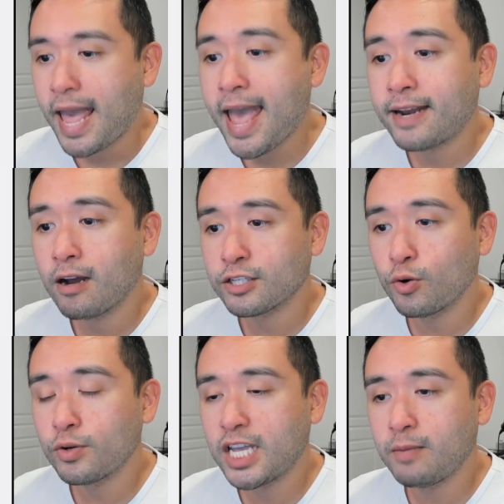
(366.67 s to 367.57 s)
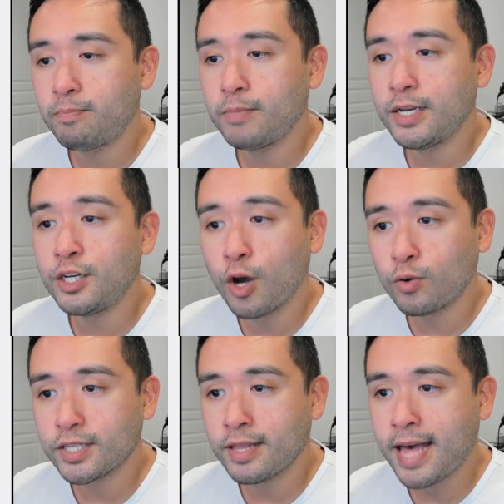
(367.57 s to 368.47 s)
And also keep
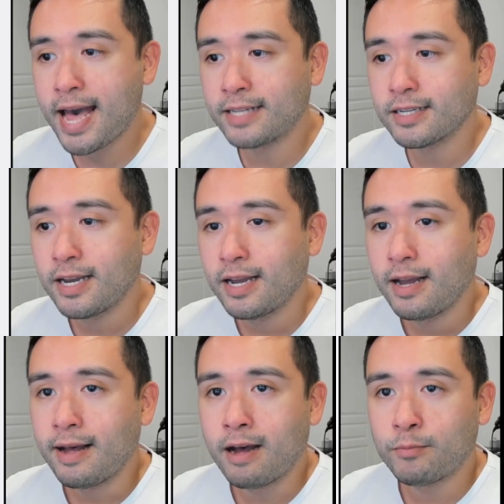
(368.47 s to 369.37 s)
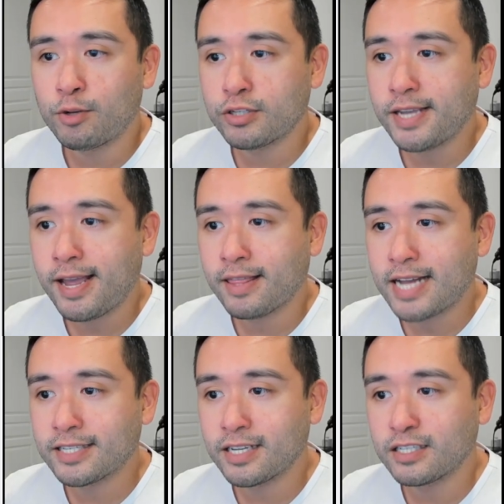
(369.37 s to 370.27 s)
note that they're saying
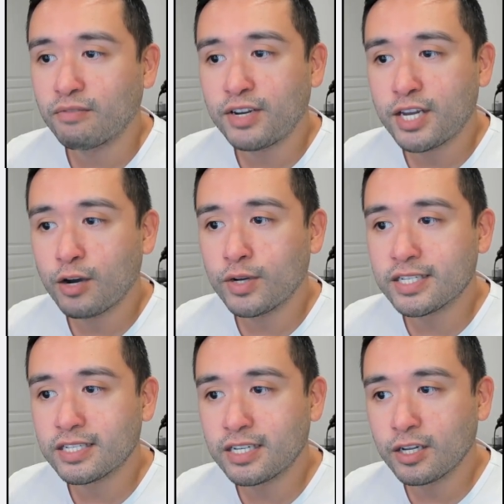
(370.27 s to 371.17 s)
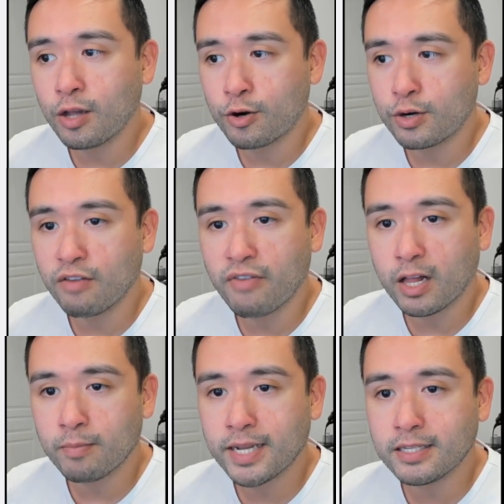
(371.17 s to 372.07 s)
that since the video is still under
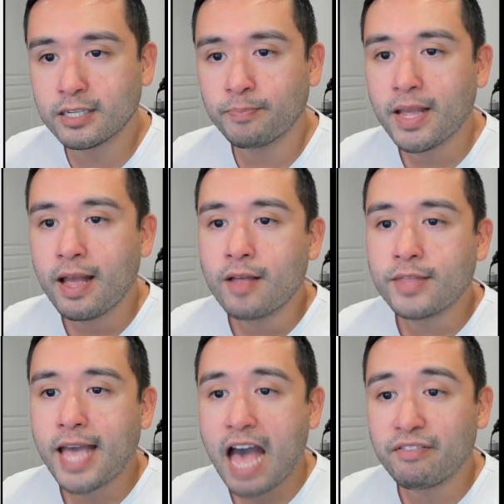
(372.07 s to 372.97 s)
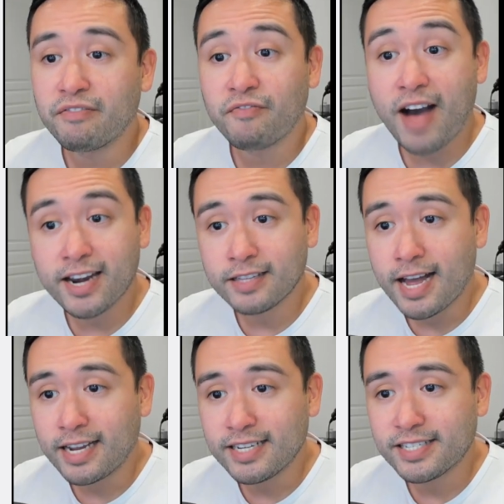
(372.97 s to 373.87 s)
development, they haven't
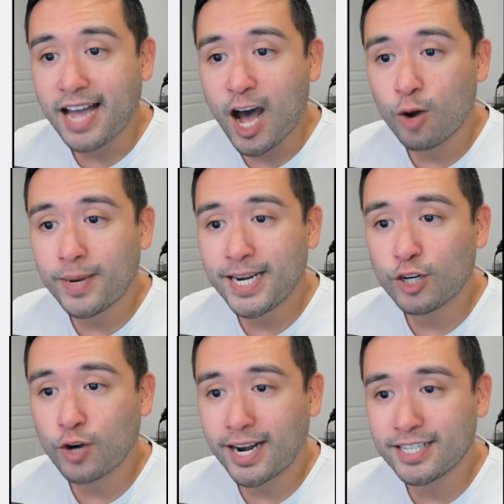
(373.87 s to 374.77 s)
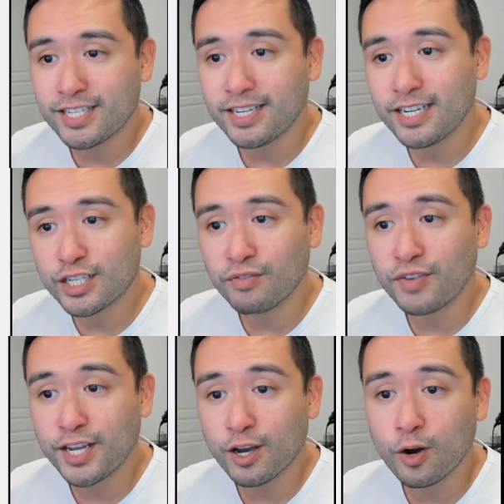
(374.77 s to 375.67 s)
finalized how many credits each
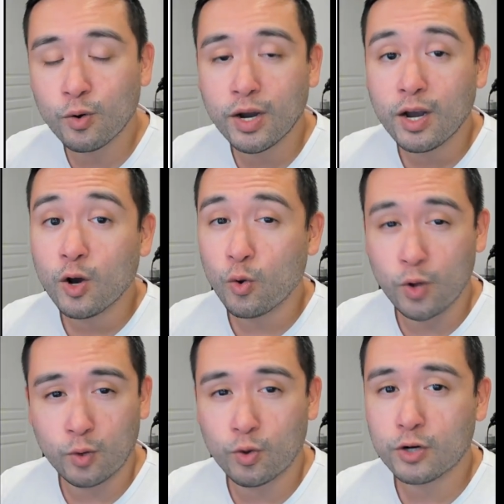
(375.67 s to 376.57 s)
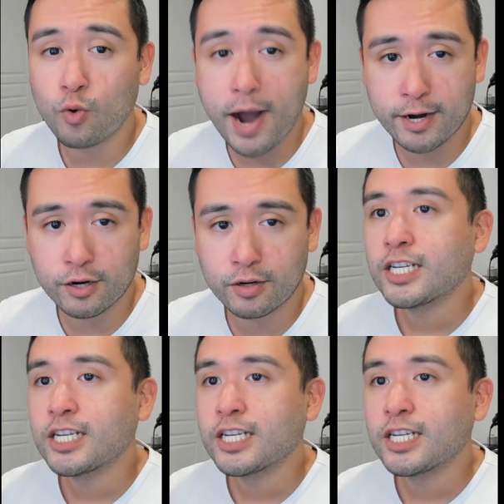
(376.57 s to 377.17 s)
video will require.